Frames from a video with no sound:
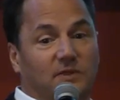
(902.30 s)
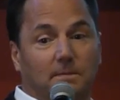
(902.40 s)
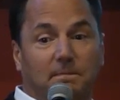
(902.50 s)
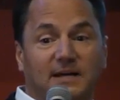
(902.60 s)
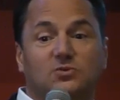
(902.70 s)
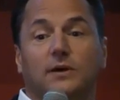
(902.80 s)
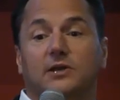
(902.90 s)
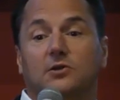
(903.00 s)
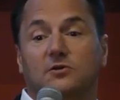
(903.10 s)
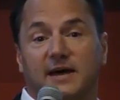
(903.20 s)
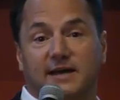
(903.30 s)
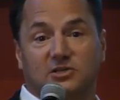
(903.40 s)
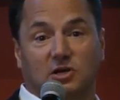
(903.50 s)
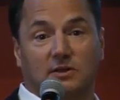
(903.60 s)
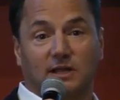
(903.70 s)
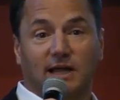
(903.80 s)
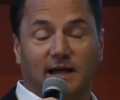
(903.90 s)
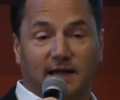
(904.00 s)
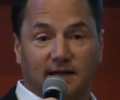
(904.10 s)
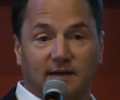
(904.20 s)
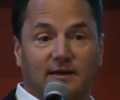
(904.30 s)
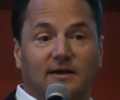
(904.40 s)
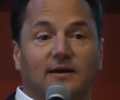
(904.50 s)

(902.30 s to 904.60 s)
the best way to do that is online,